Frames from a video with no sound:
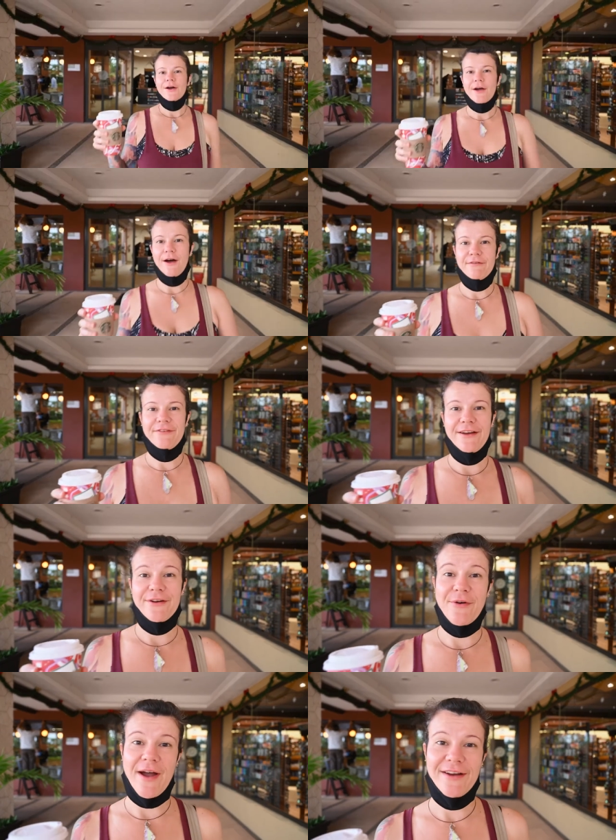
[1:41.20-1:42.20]
coffee
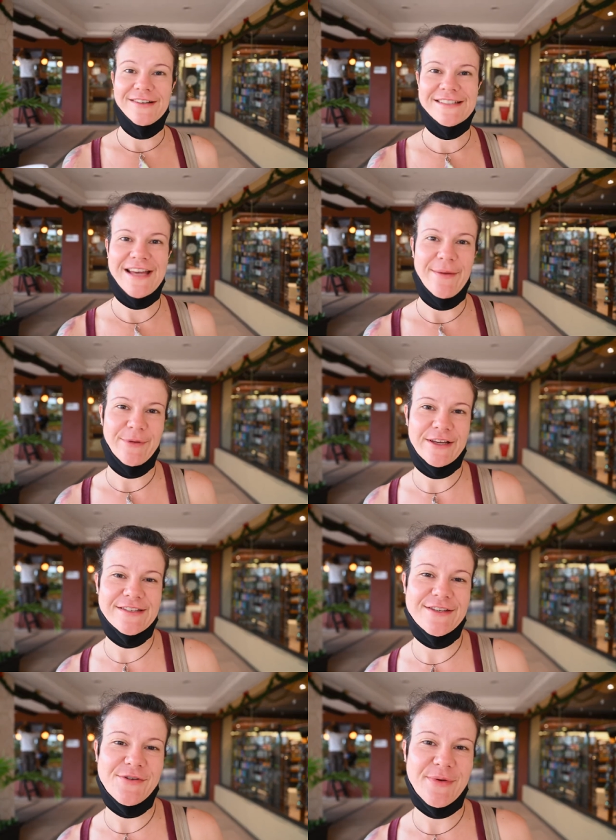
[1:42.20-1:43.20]
acquired. Time to
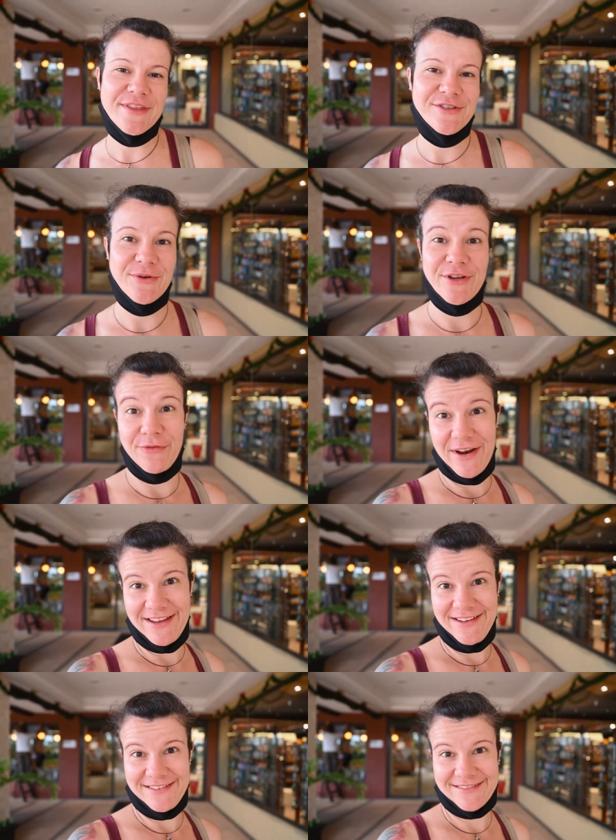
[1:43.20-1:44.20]
continue with the tour. You ready?